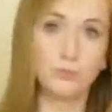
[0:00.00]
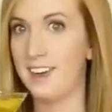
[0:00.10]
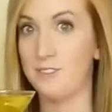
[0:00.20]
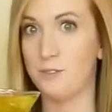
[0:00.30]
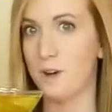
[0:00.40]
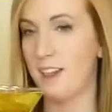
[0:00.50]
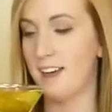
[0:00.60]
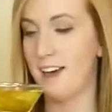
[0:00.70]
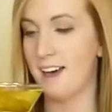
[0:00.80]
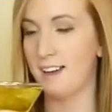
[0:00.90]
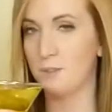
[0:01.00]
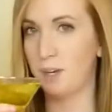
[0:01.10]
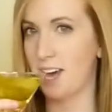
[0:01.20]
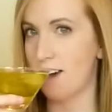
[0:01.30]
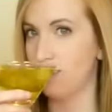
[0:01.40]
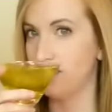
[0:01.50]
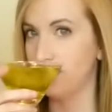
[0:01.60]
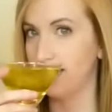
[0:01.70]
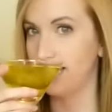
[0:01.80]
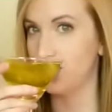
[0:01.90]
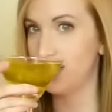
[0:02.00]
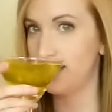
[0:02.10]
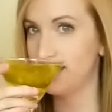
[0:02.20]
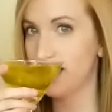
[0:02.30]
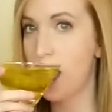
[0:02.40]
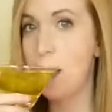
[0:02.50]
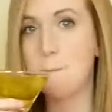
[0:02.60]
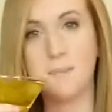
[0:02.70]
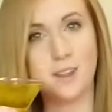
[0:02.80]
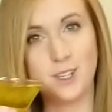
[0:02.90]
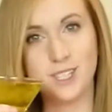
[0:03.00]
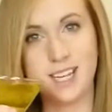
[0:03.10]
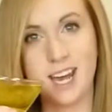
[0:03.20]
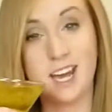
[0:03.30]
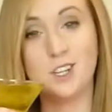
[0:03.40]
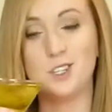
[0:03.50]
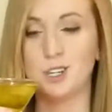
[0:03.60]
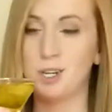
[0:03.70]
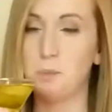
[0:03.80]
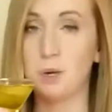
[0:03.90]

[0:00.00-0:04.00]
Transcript: And voila, we have our delicious Mother's Day Dirty